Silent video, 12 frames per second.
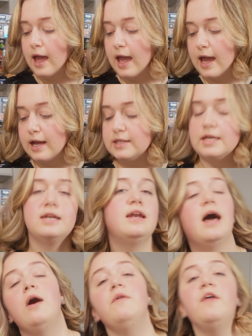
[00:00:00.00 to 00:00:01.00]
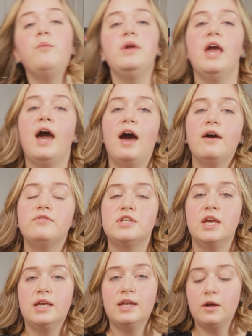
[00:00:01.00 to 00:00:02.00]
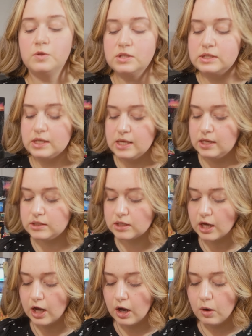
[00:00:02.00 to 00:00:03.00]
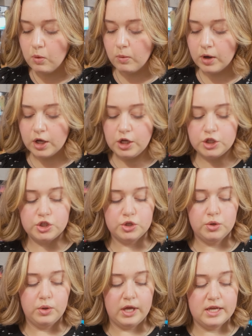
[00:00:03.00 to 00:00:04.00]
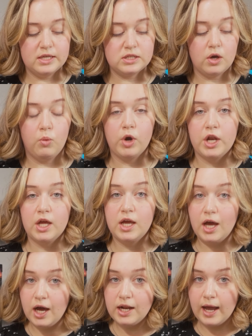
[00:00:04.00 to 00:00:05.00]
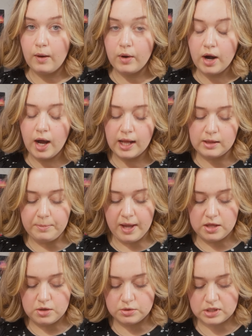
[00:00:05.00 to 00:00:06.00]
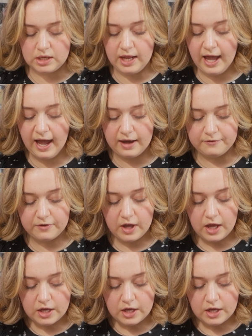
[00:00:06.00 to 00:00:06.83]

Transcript: And now that we have taken out the seeds, what we're gonna do is we're gonna cut our jalapenos in half.